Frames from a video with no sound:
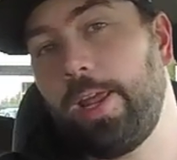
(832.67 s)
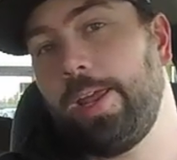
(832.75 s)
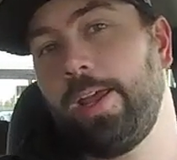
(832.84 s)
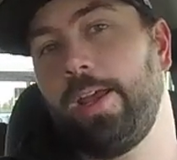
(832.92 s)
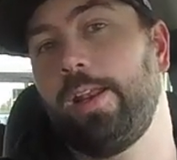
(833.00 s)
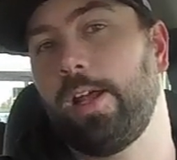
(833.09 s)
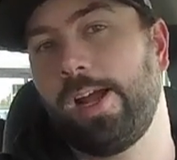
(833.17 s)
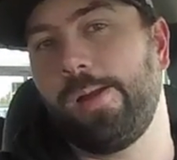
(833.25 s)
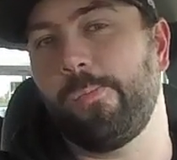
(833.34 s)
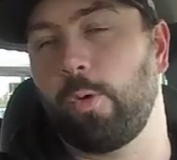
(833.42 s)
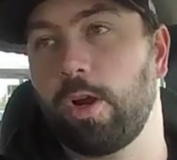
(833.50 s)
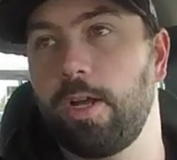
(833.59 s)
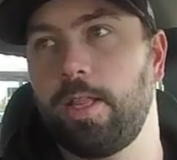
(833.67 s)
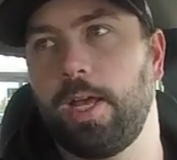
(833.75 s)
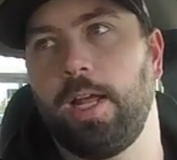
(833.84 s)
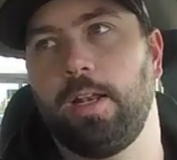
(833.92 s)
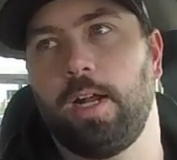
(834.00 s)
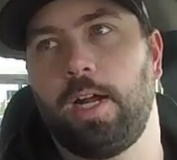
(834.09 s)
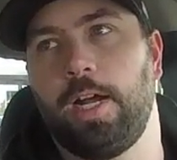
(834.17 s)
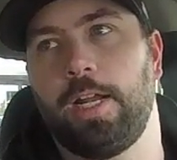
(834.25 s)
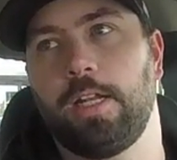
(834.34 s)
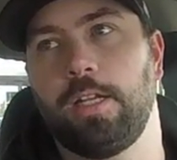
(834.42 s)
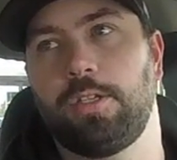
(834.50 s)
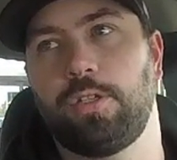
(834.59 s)
And I'm worried that I
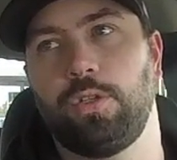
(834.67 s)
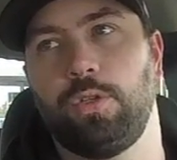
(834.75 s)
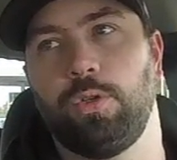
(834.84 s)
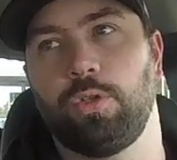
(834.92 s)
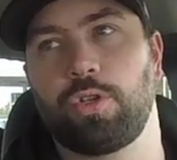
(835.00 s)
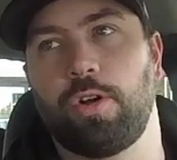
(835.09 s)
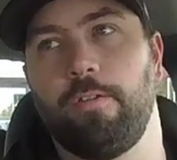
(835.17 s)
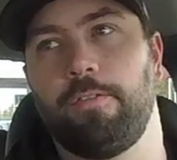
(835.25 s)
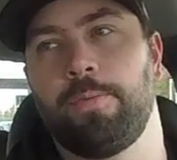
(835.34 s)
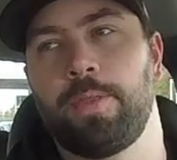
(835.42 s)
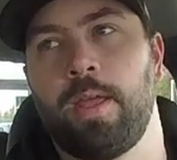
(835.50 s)
need to sort of